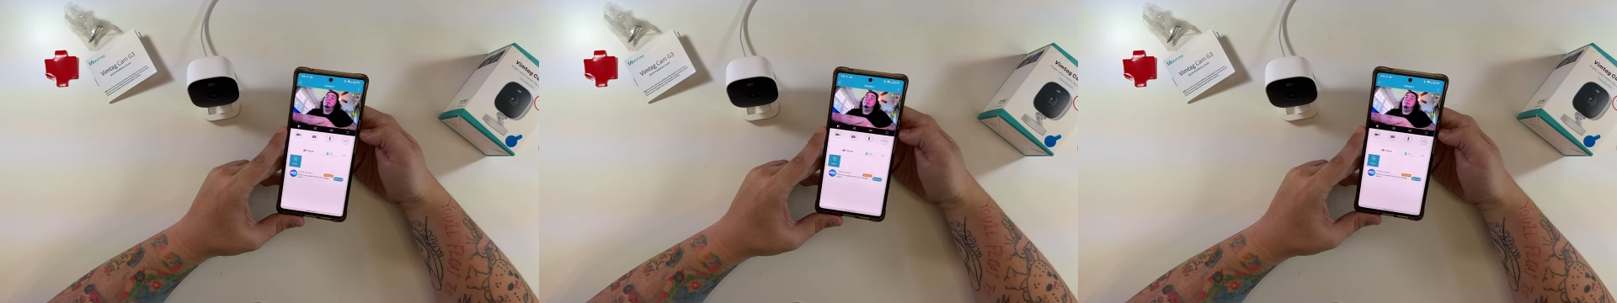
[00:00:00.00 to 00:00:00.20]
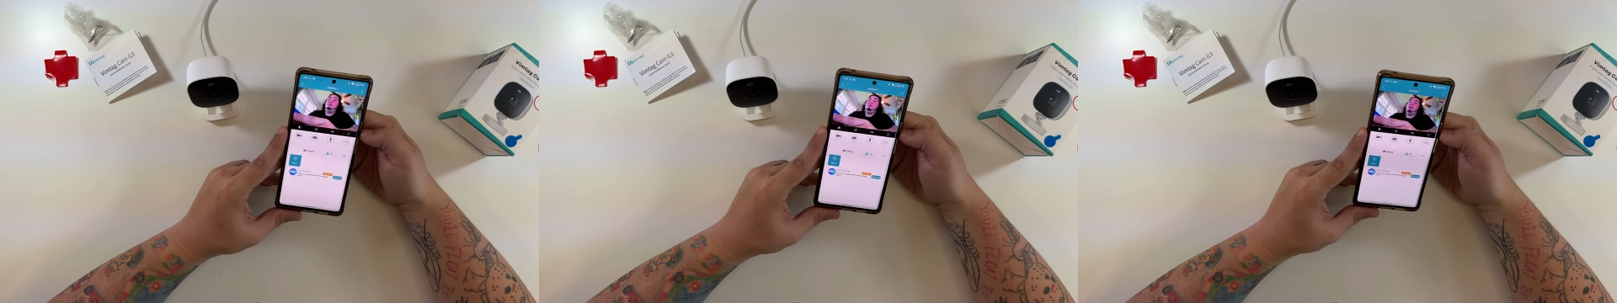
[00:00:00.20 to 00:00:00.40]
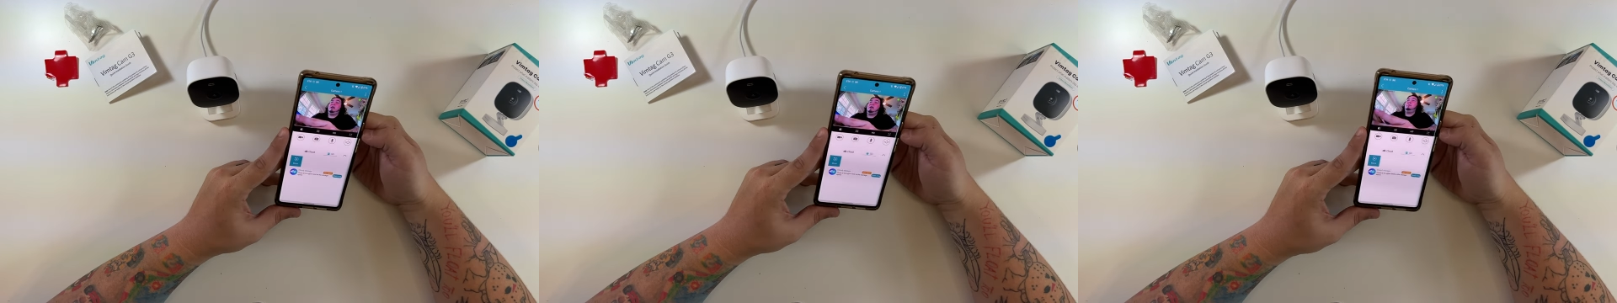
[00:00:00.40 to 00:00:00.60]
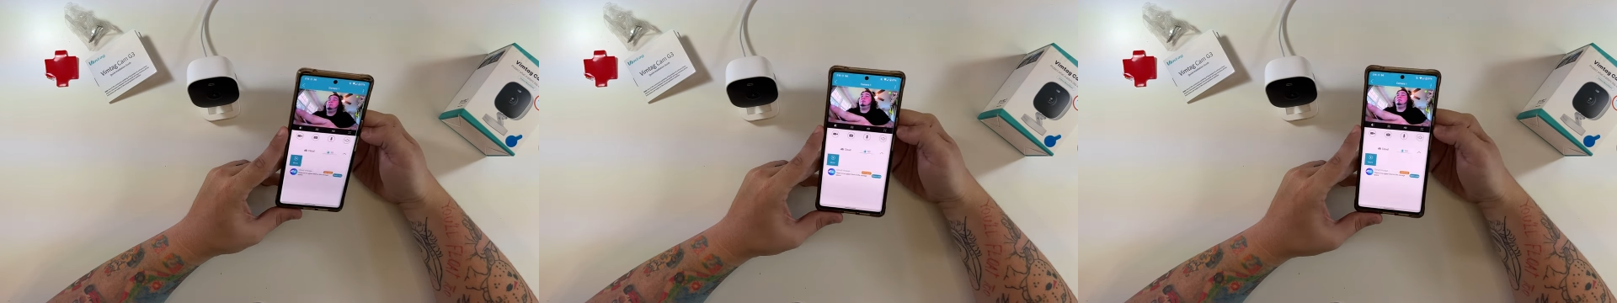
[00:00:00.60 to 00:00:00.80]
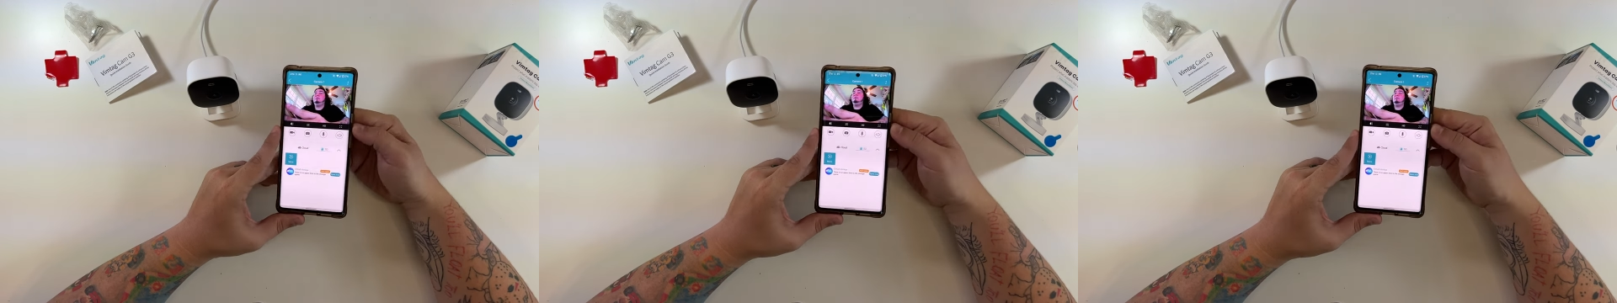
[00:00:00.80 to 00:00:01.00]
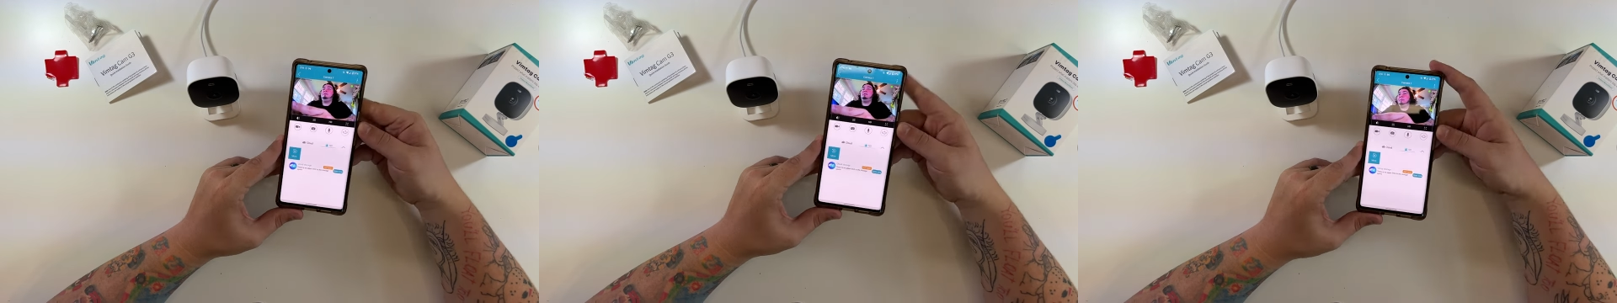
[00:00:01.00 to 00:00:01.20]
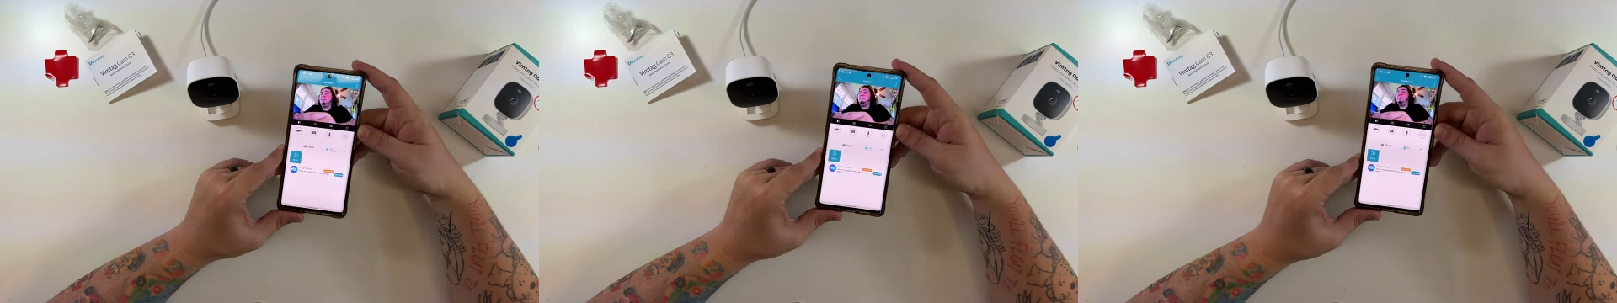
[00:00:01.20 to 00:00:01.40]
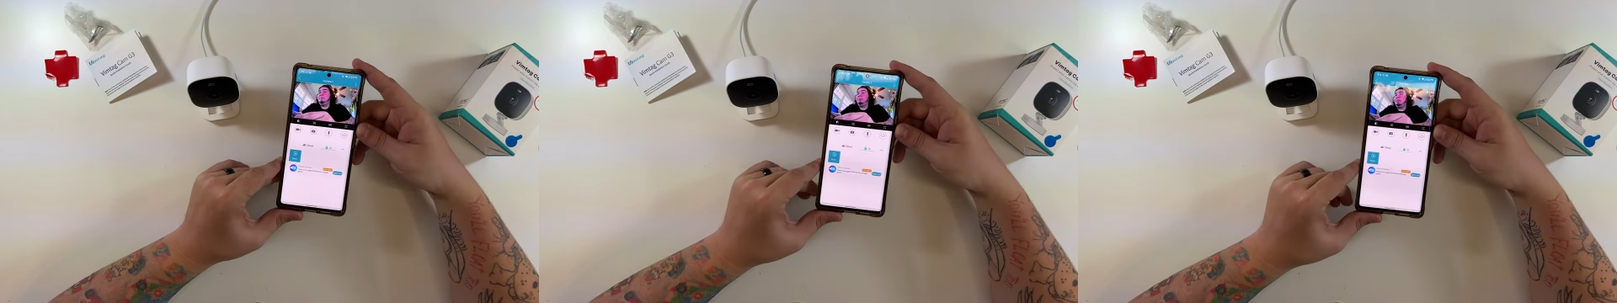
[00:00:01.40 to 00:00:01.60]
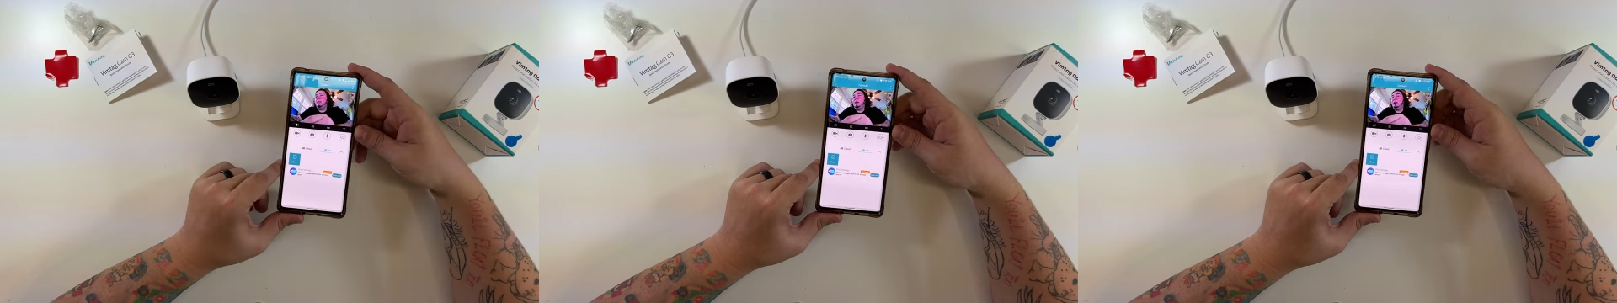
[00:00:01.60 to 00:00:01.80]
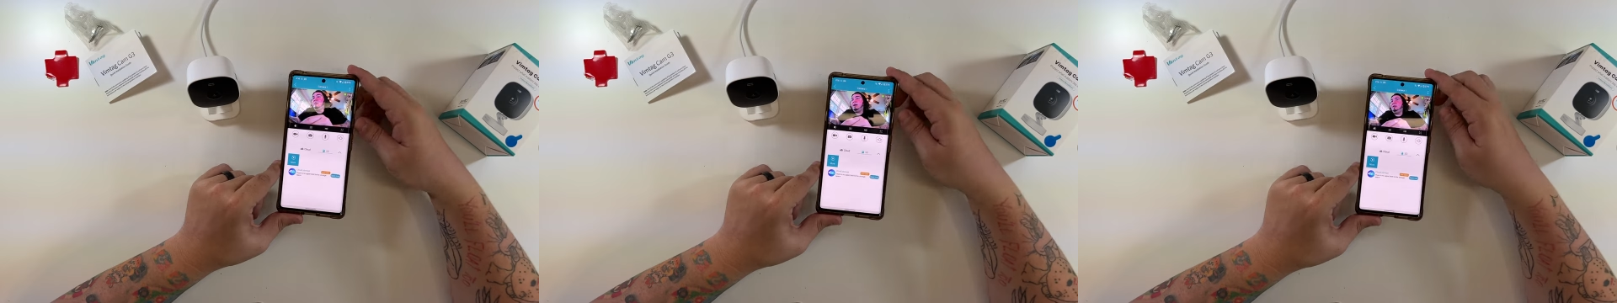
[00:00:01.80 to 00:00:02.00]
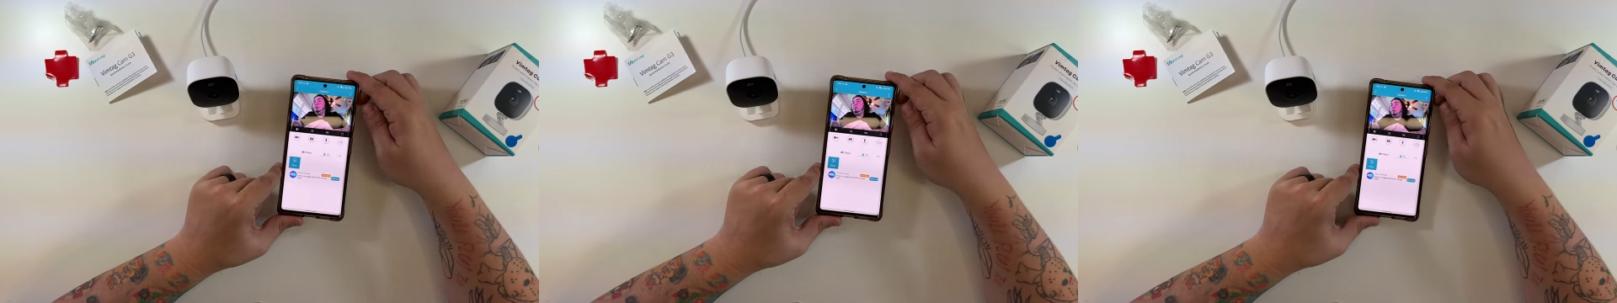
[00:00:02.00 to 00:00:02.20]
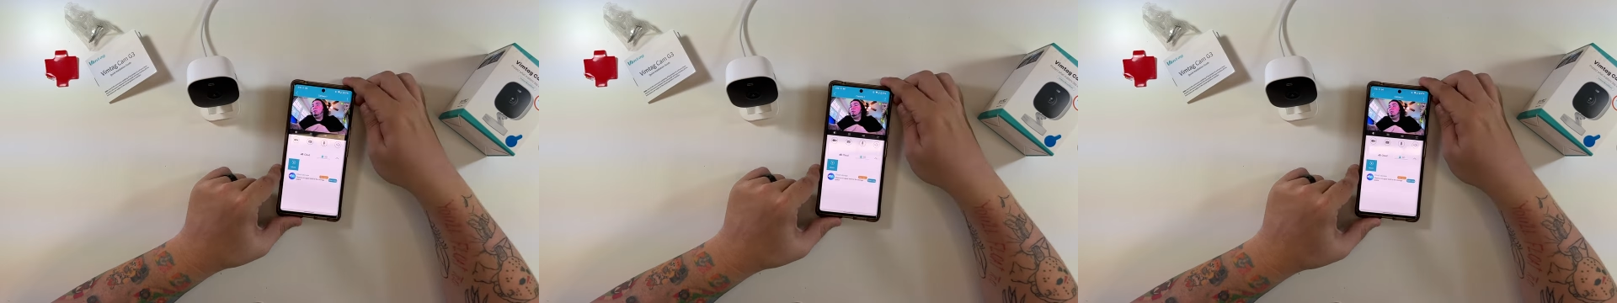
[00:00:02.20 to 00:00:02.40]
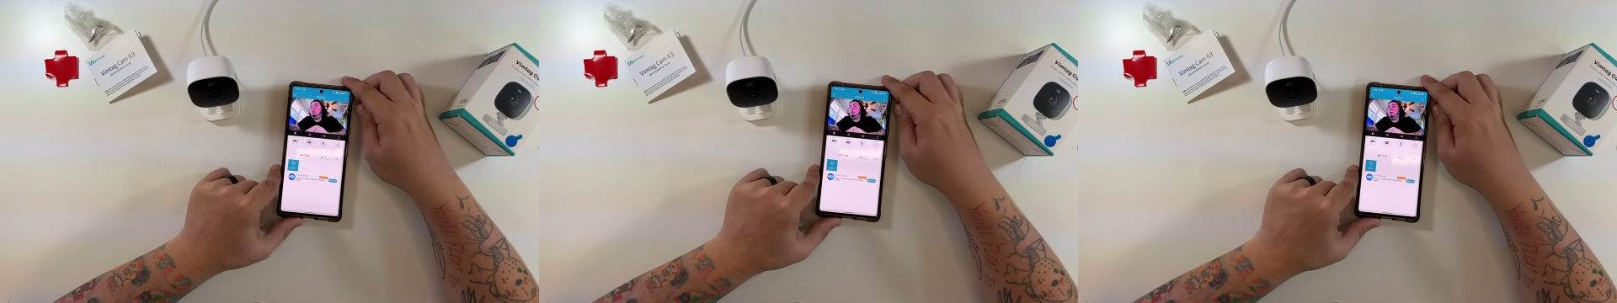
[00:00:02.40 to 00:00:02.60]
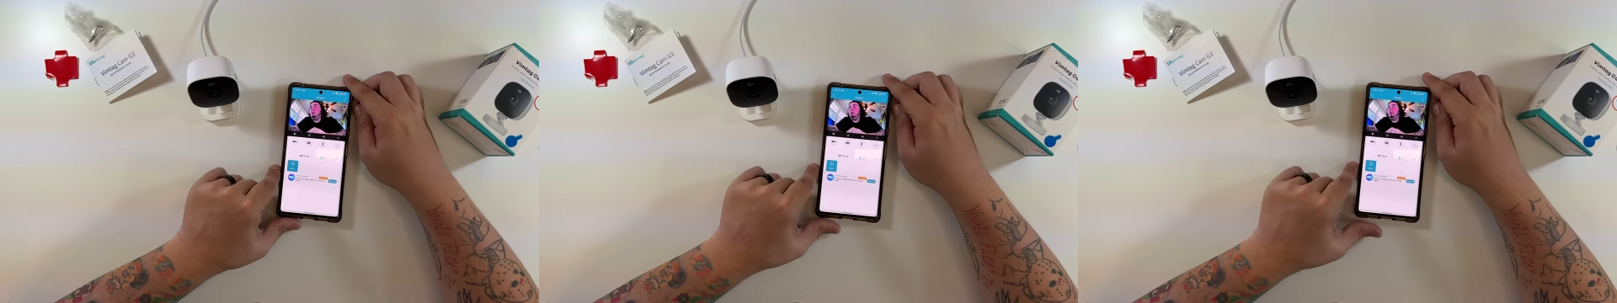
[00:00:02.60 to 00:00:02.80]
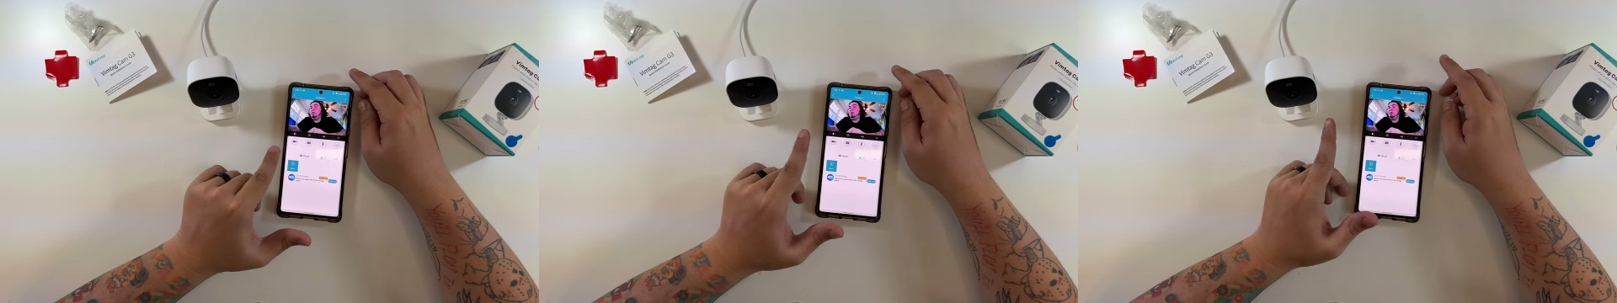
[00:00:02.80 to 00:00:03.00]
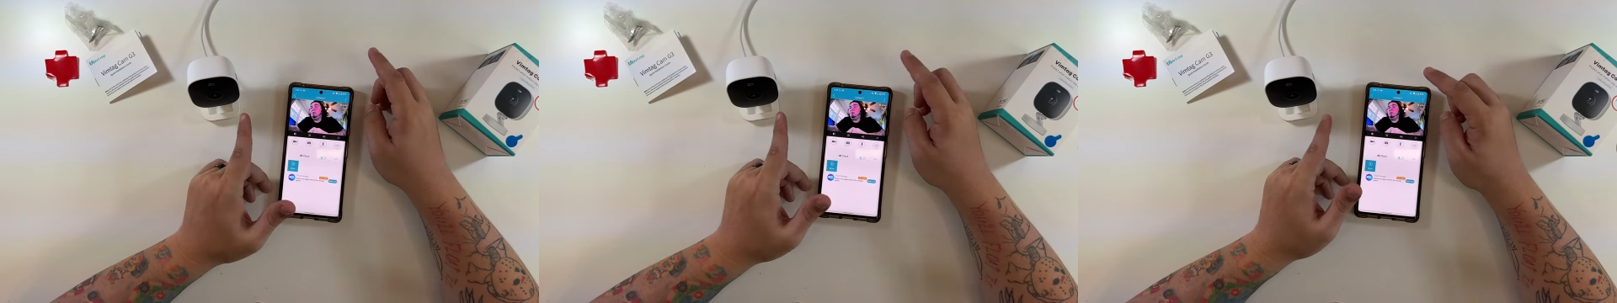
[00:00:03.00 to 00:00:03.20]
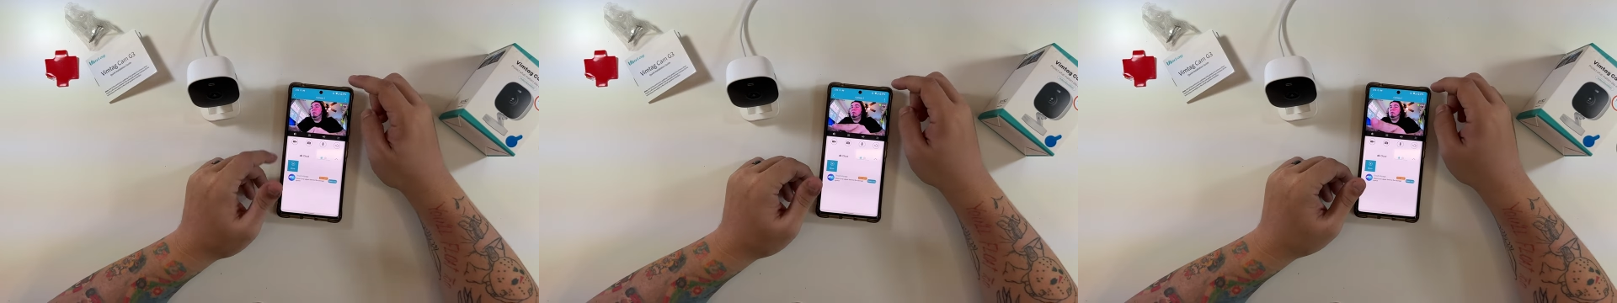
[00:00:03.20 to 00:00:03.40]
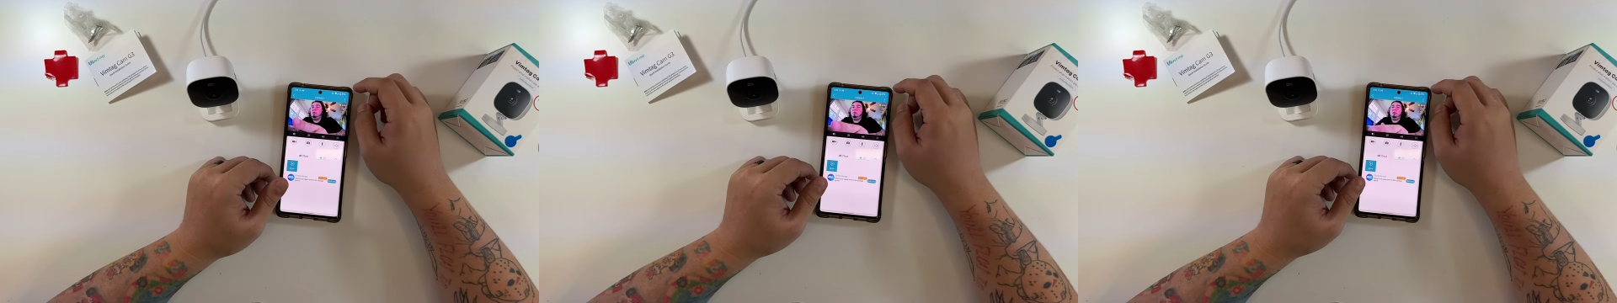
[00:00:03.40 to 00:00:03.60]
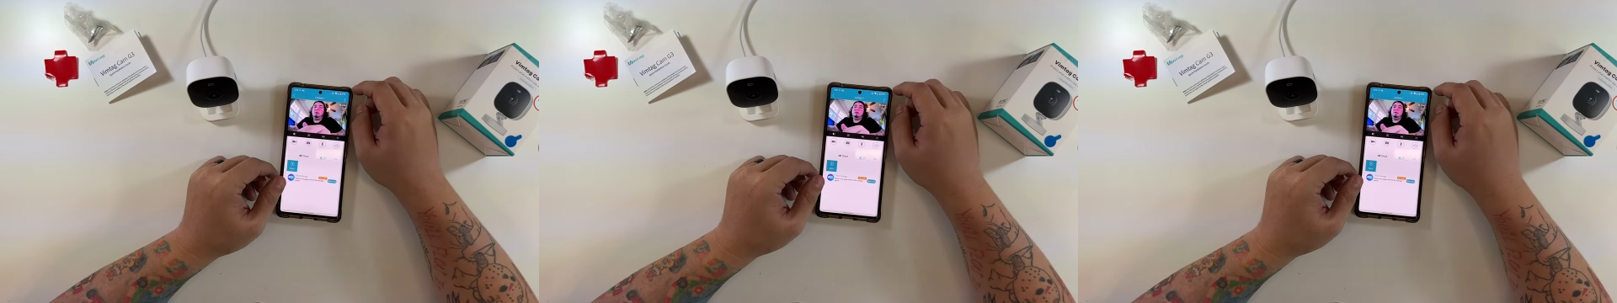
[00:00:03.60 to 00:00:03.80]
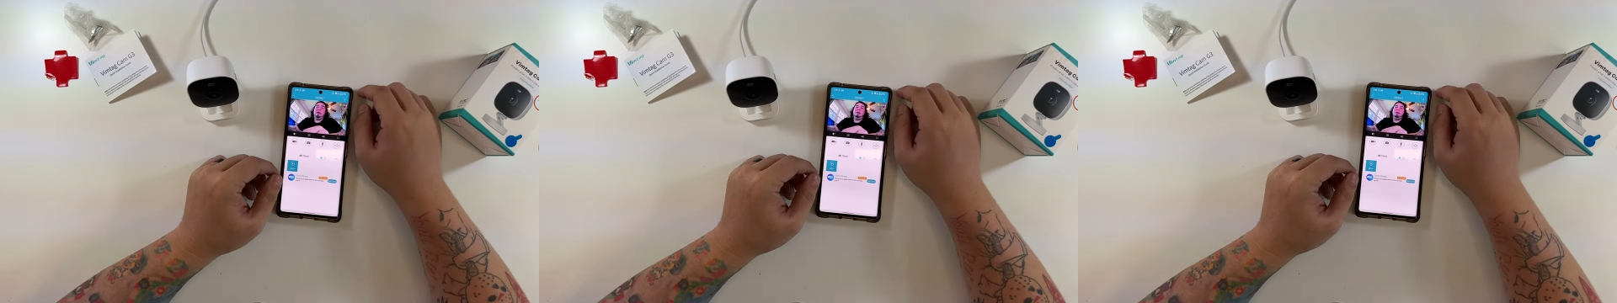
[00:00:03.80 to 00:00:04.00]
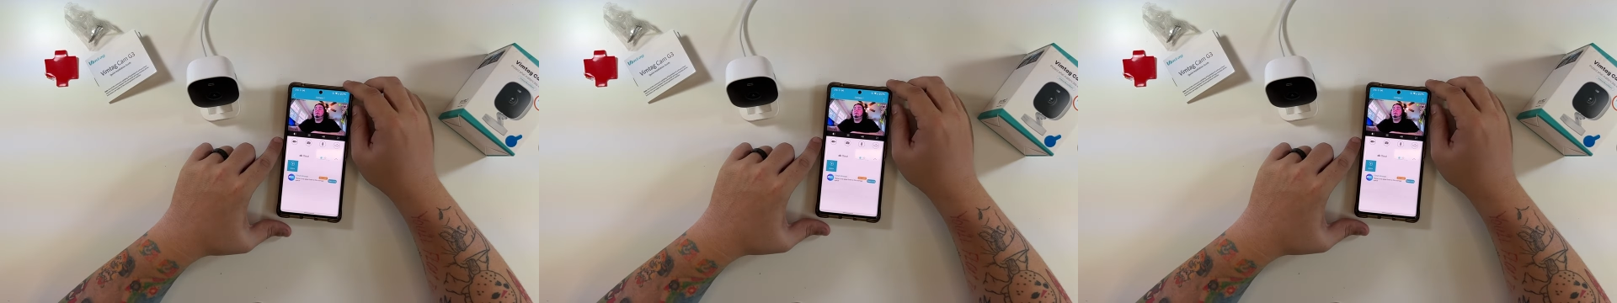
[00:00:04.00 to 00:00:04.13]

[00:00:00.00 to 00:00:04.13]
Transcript: [unreadable: no face in view]